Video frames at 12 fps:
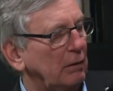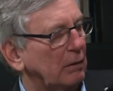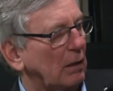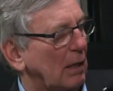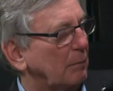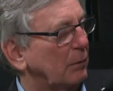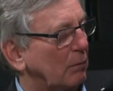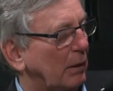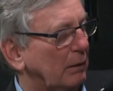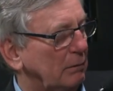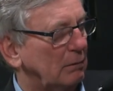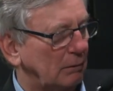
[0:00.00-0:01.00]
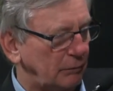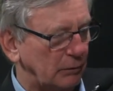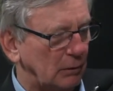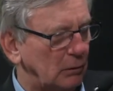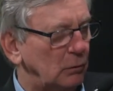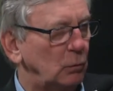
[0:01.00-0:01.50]
the copyright of your
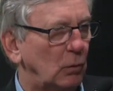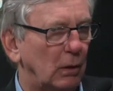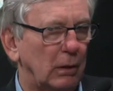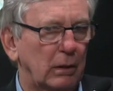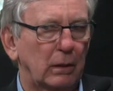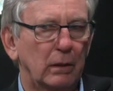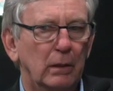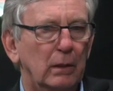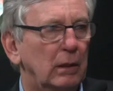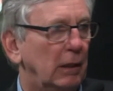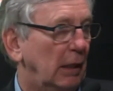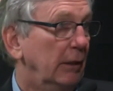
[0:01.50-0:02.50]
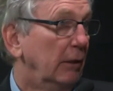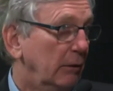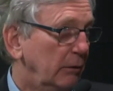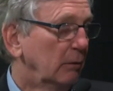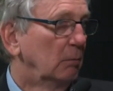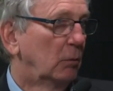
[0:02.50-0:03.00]
own work, and I know
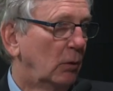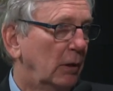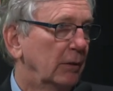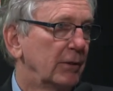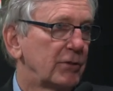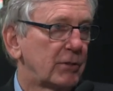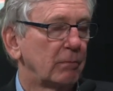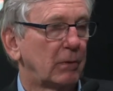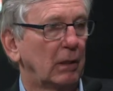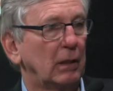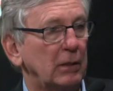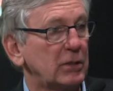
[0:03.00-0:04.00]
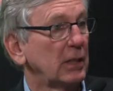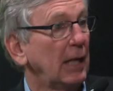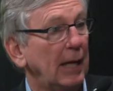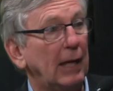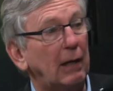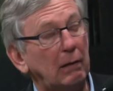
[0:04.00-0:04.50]
you're embroiled in some things
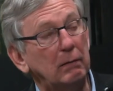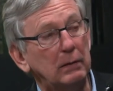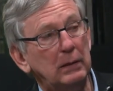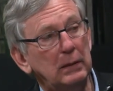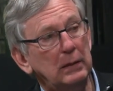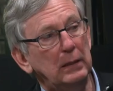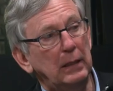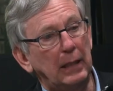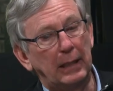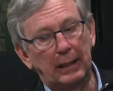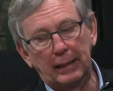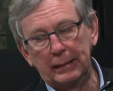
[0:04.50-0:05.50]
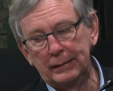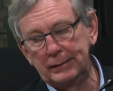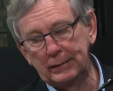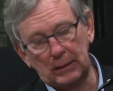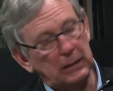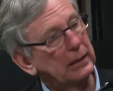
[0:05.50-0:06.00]
now, and I
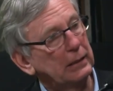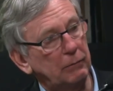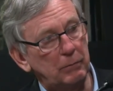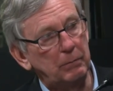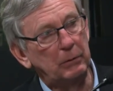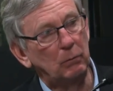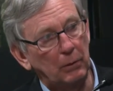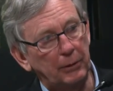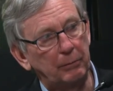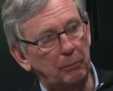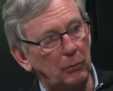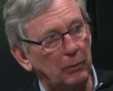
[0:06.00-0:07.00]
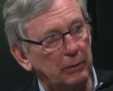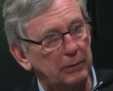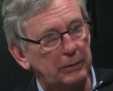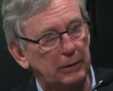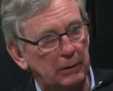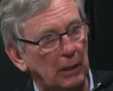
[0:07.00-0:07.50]
thought it would be really important
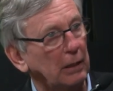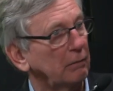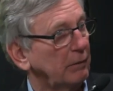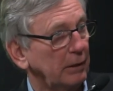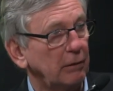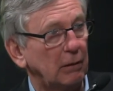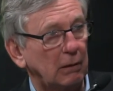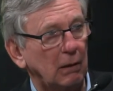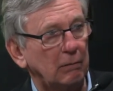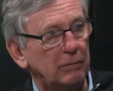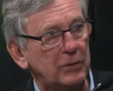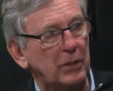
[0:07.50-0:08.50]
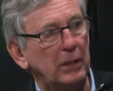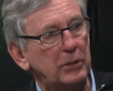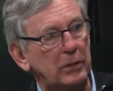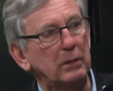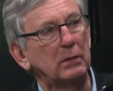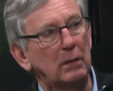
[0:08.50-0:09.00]
to kind of end our
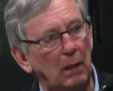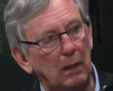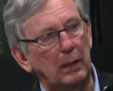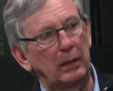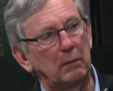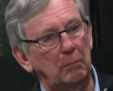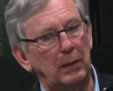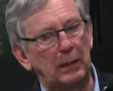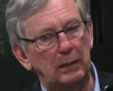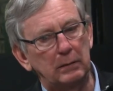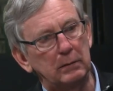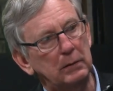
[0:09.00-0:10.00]
conversation talking about